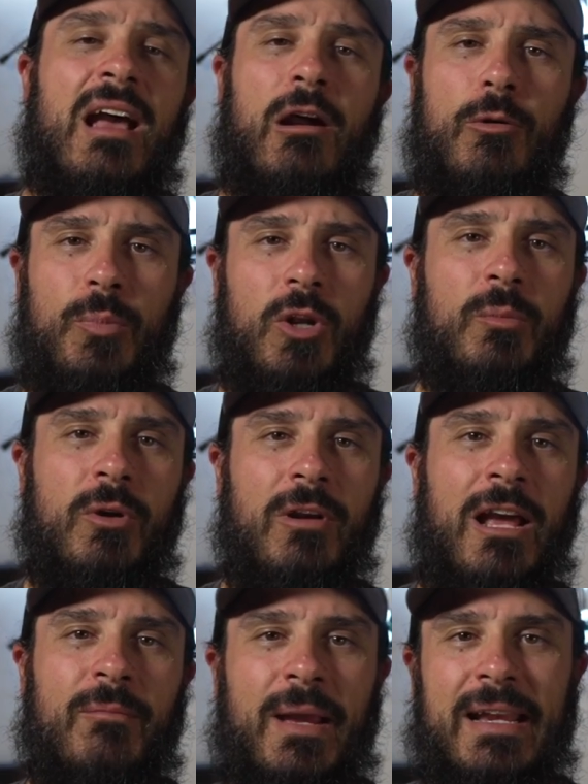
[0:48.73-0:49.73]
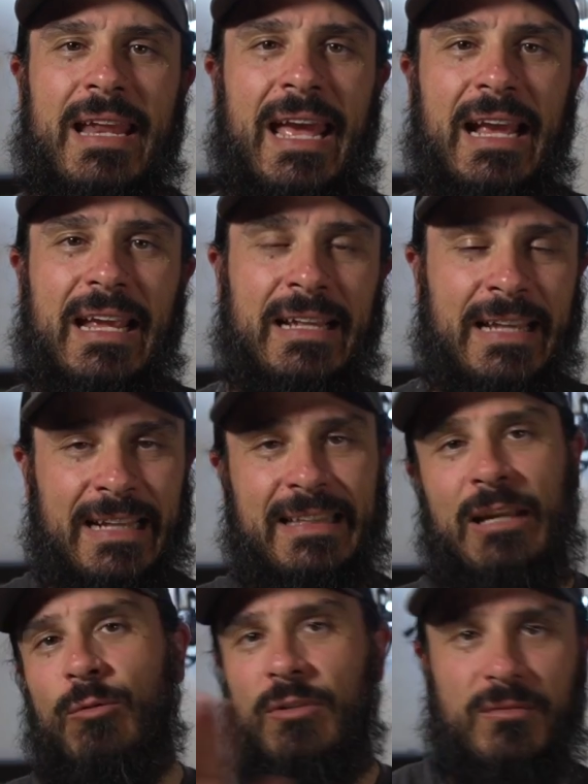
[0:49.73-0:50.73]
I would put them around my neck, and that
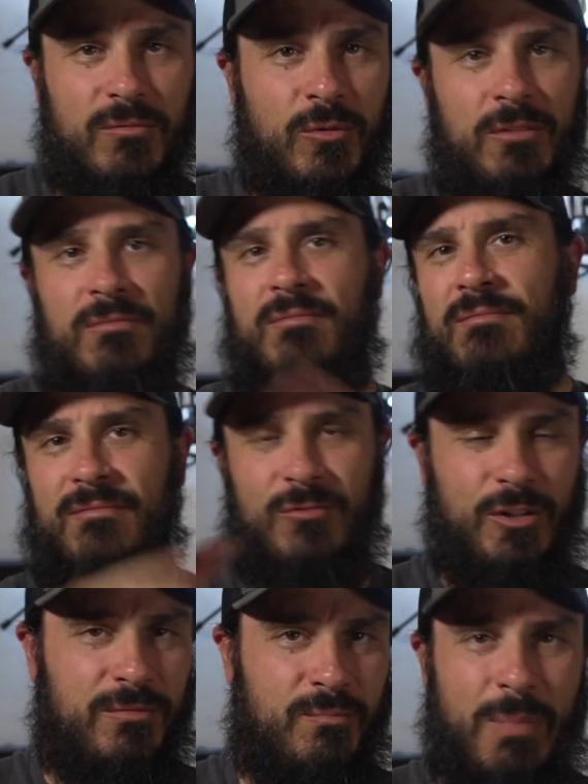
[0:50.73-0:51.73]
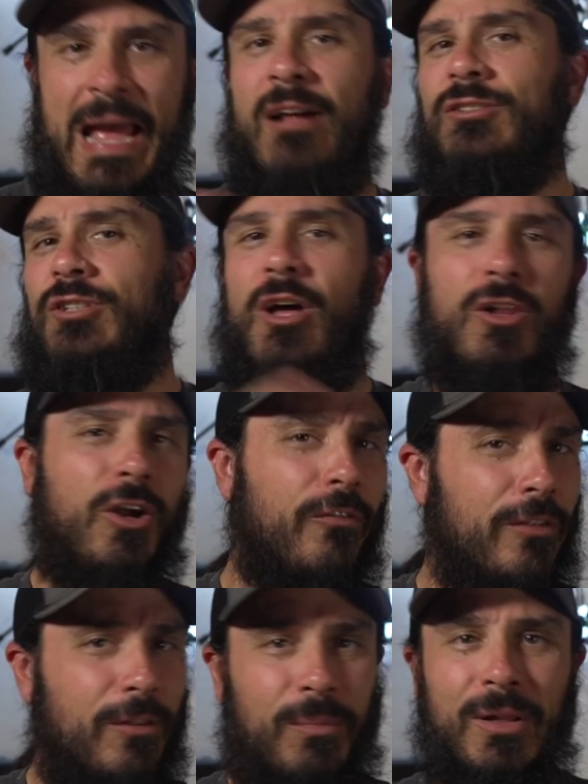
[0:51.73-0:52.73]
thing would bounce all
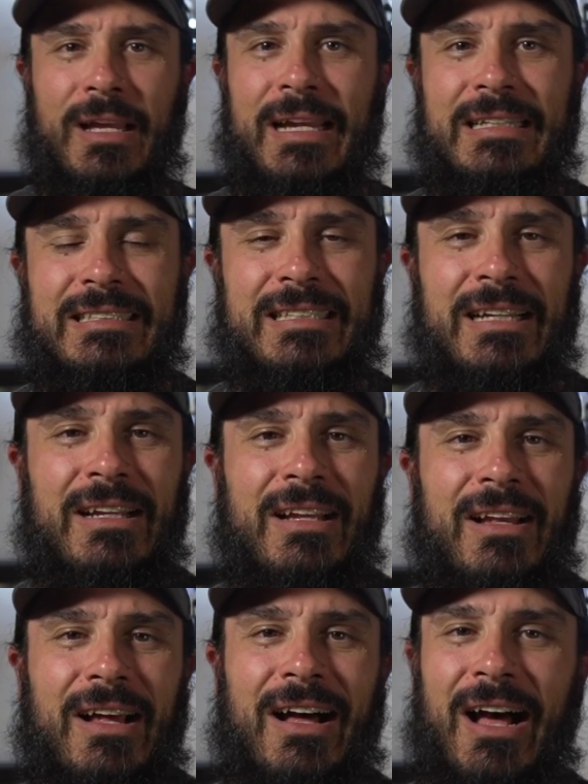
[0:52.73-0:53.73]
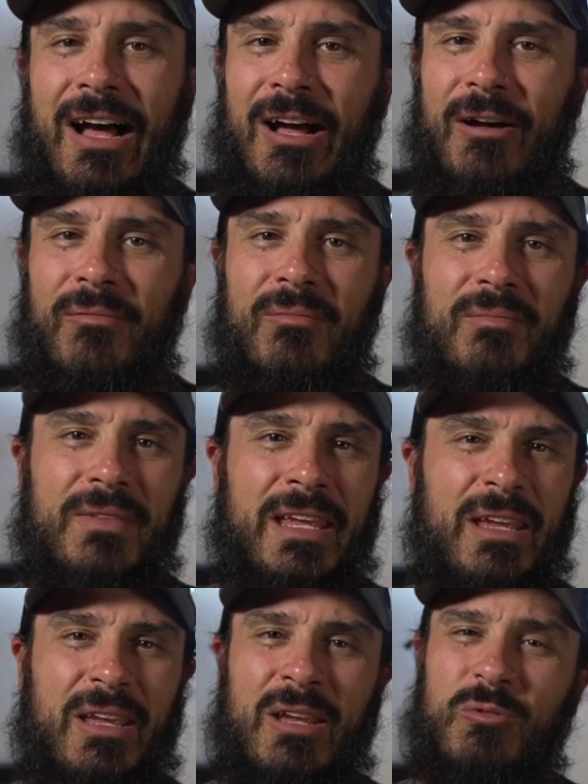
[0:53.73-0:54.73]
over the place.
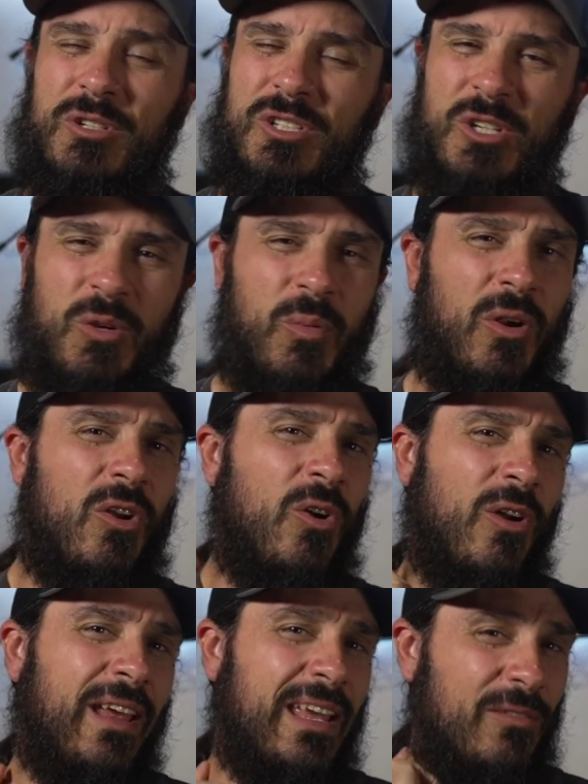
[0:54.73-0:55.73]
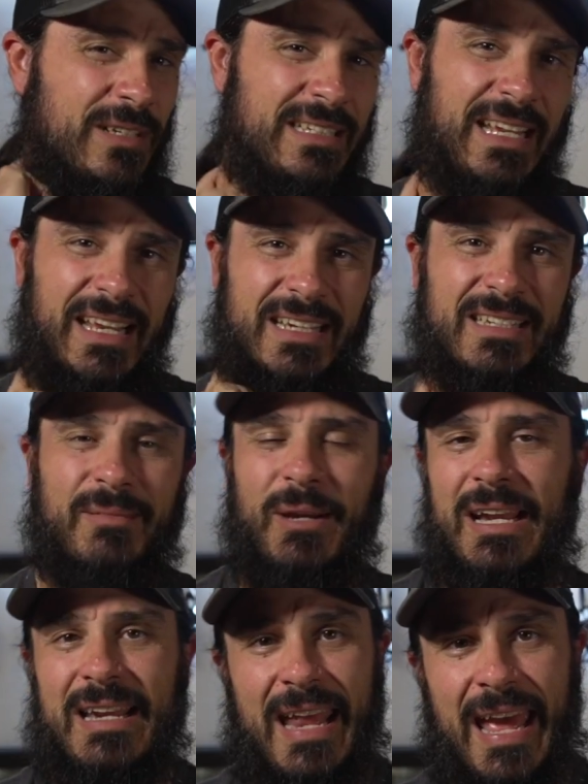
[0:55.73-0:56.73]
It was super annoying. It would dig into
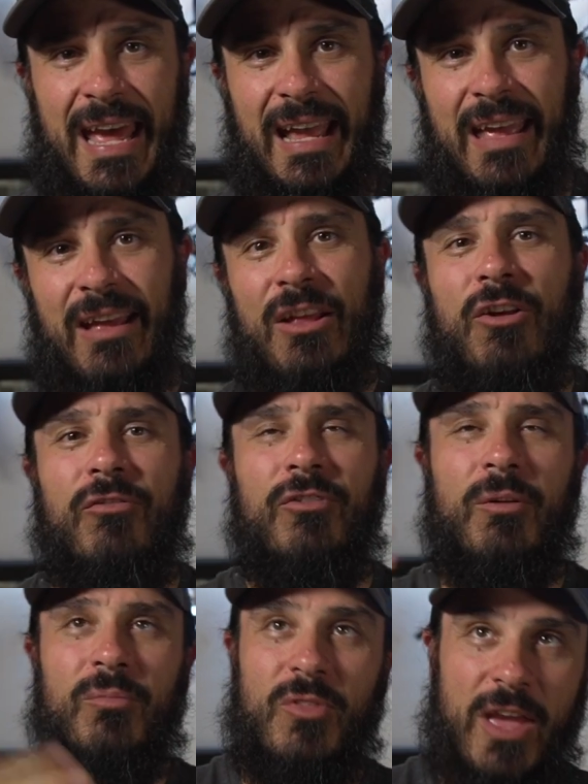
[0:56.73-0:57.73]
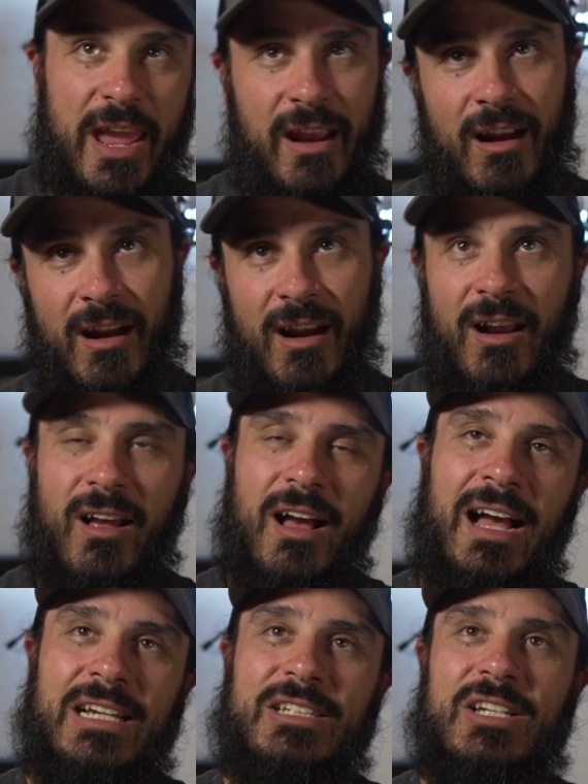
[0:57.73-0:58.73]
my neck. From there,
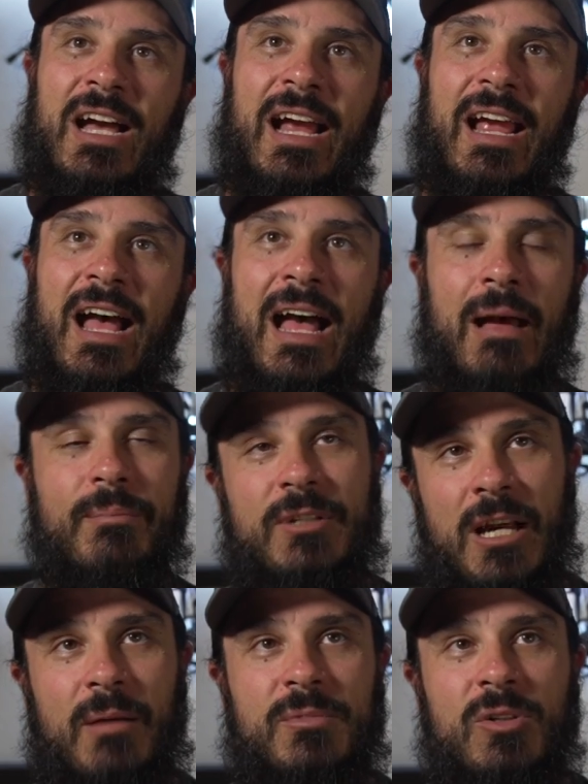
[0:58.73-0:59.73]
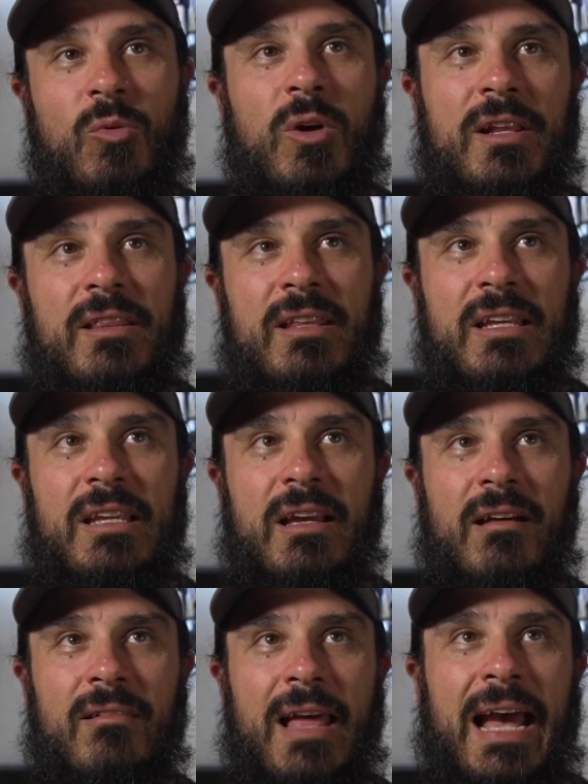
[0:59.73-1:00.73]
I hopped up to one of the
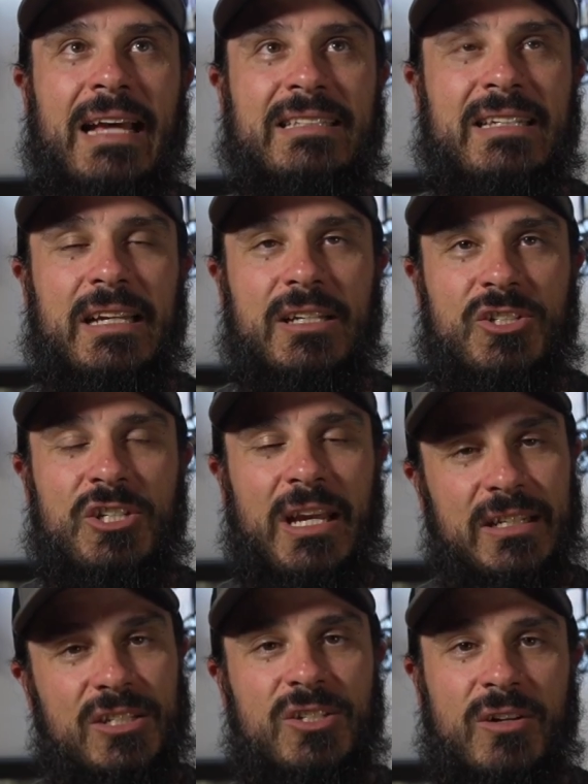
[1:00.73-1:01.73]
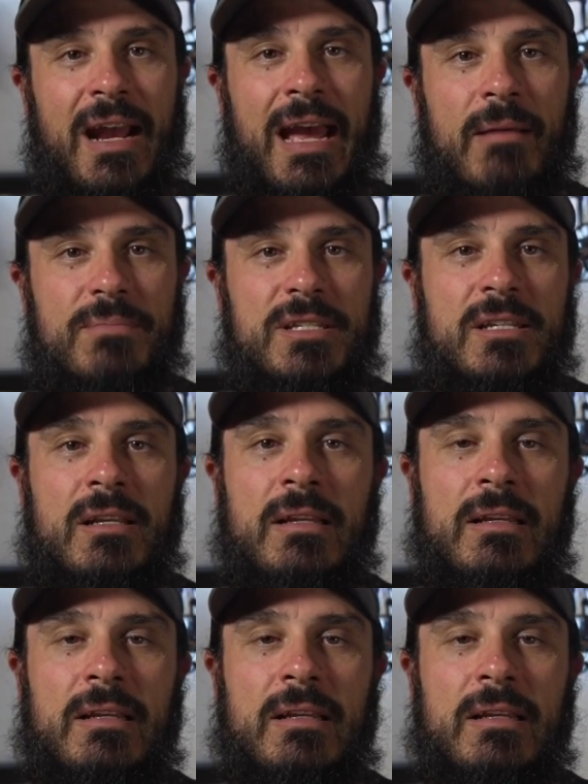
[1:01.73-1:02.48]
elastic chest straps.